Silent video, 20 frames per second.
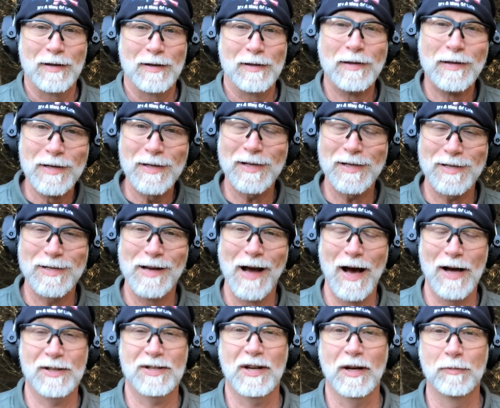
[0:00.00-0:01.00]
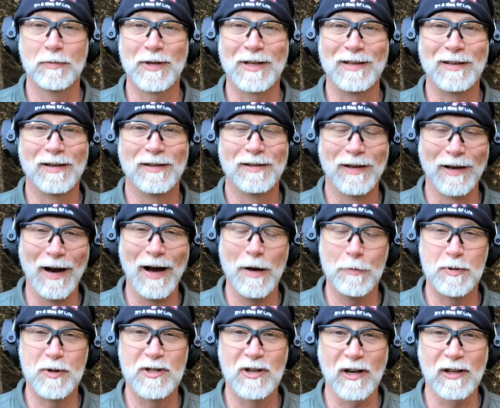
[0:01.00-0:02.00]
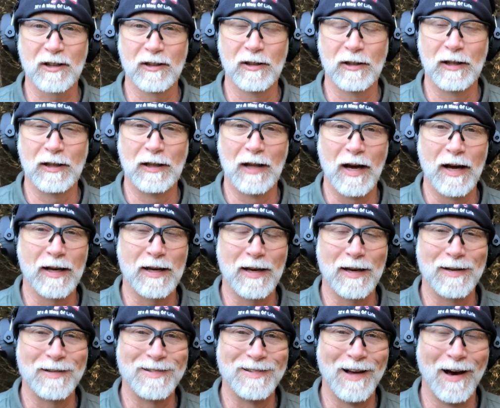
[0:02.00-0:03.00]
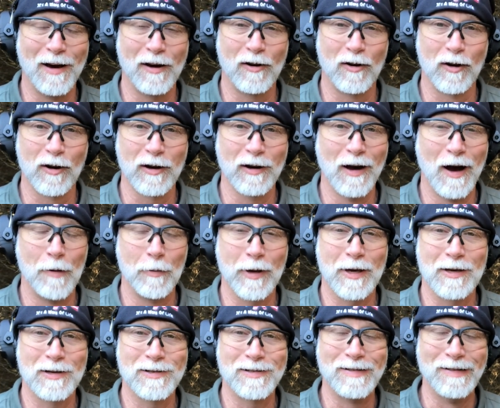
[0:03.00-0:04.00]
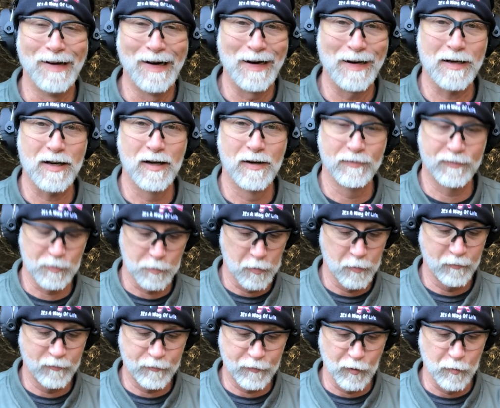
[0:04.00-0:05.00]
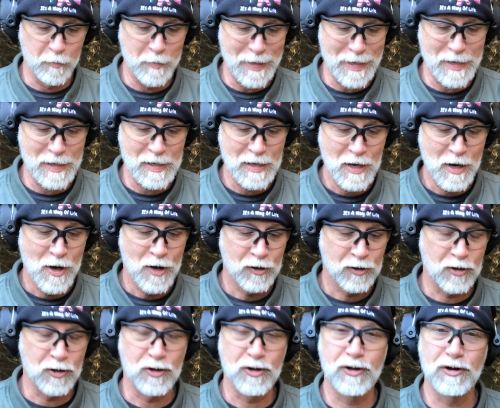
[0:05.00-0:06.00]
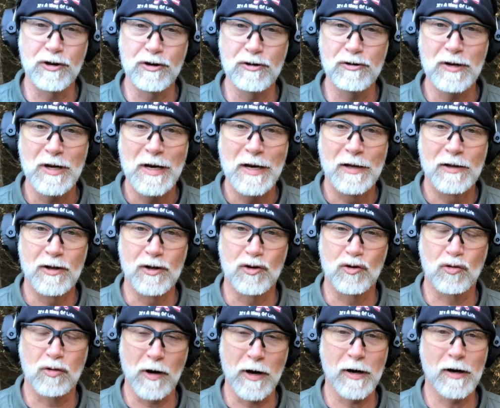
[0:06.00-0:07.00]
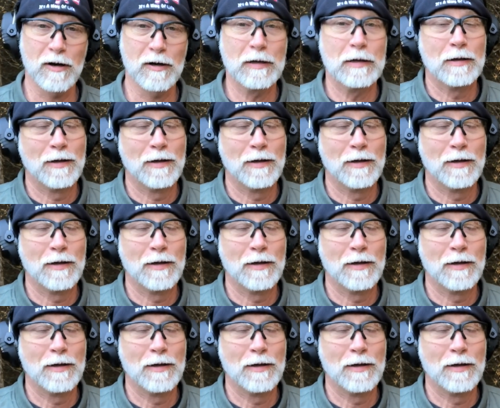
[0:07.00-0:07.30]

this is not something that I particularly like. It is not ergonomic. It is not comfortable for me to shoot. The trigger,